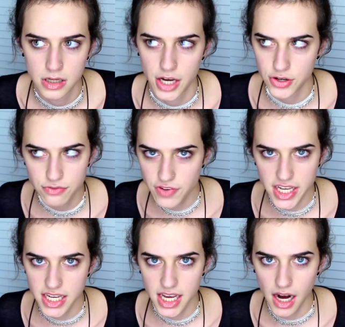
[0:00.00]
I don't
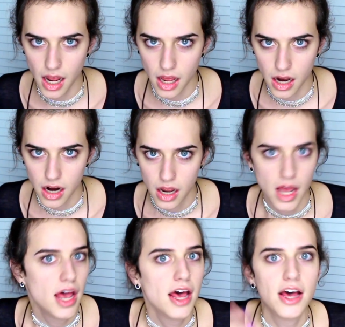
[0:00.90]
fucking get it.
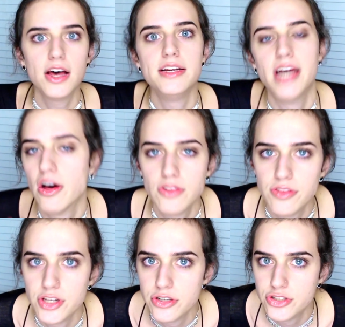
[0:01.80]

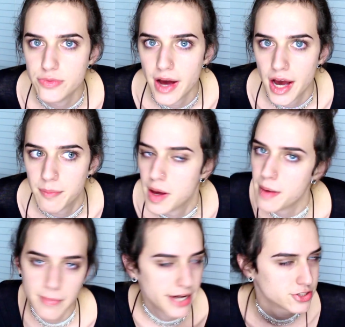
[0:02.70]
Download the YouTube app.
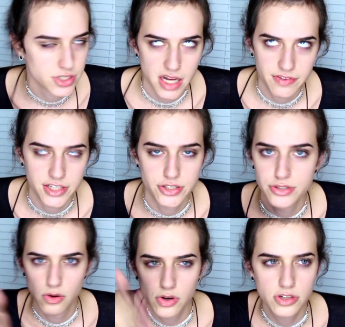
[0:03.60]
It makes your life easier.
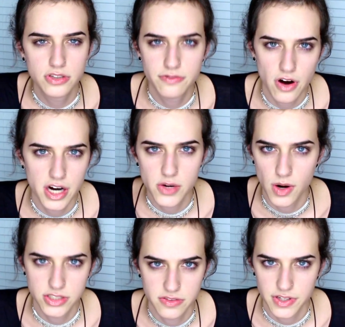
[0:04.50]
Don't go to Safari to
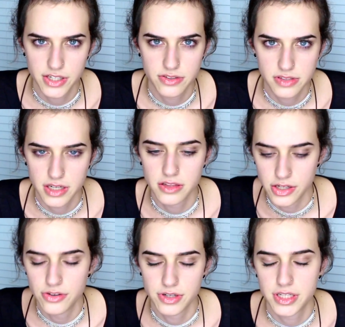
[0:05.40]
watch the videos. Like
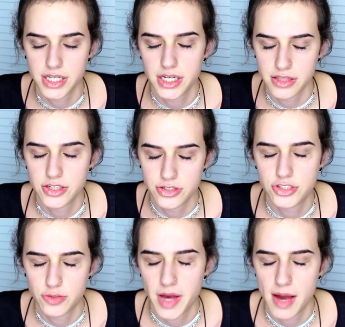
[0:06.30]
literally get the
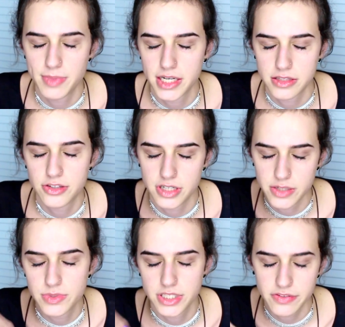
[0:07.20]
YouTube app. Like literally
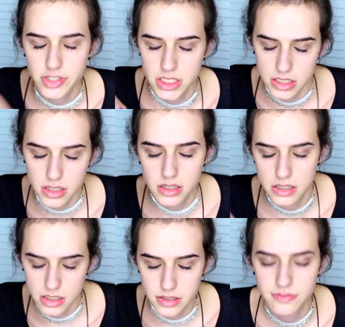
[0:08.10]
it will save your
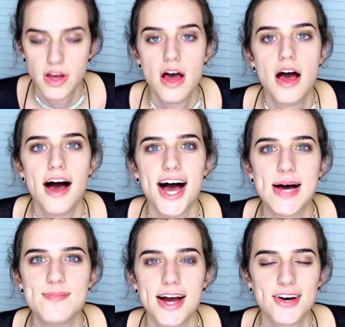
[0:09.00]
life.
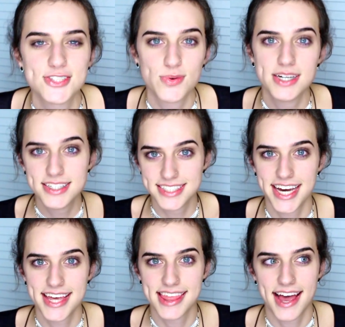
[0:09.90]
I also wanted to
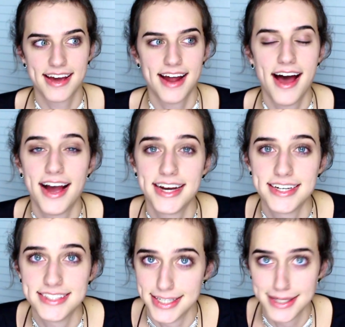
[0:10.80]
say that
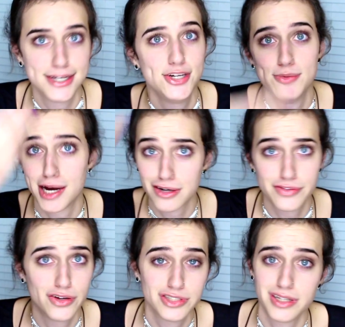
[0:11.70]
I did get a new
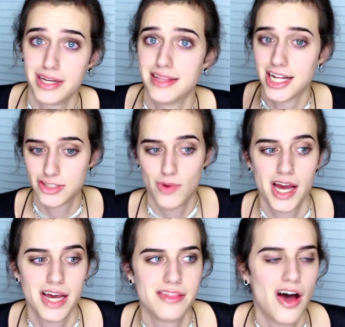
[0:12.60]
microphone. So like that's
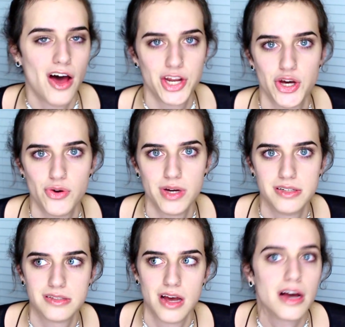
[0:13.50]
why the audio
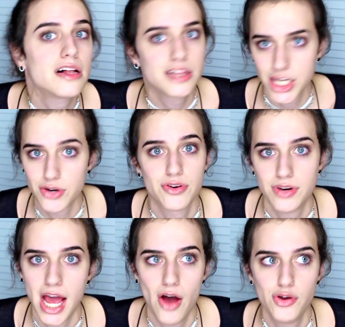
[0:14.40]
is
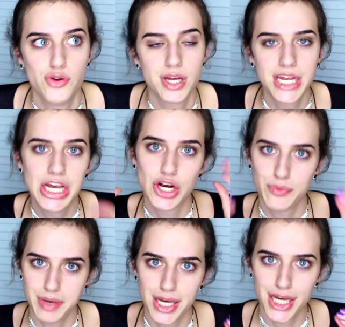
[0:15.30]
clearer now. You can hear
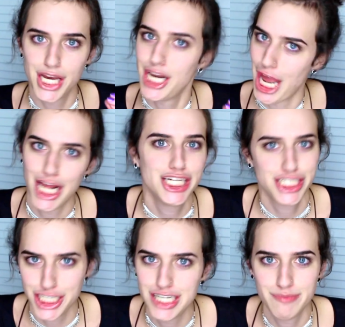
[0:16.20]
me in
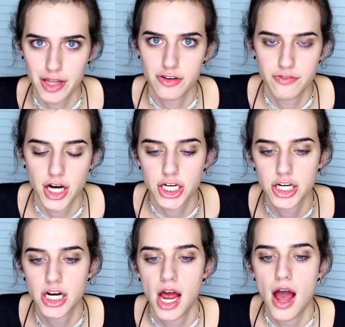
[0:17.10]
HD,
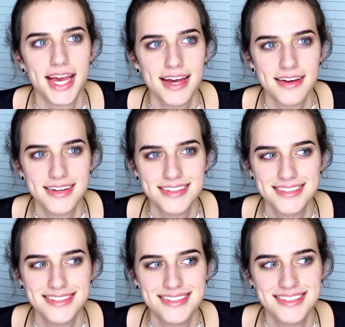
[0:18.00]
motherfucker.
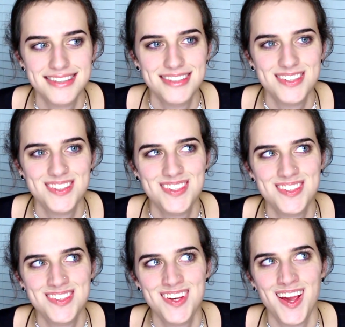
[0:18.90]

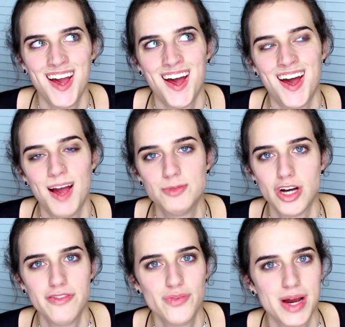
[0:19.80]
And yeah, I'm
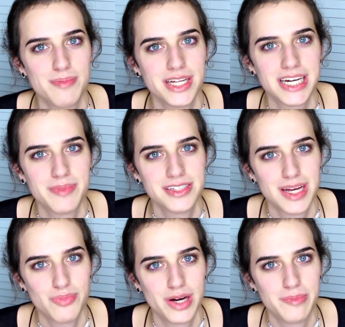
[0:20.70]
sorry for rambling. I'm gonna
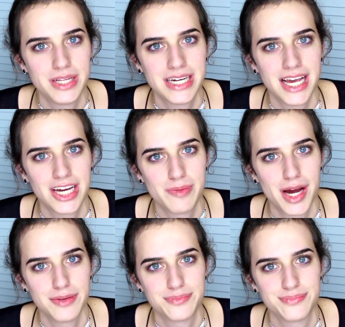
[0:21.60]
stop rambling and
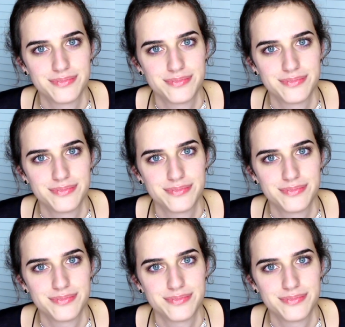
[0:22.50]
goodbye.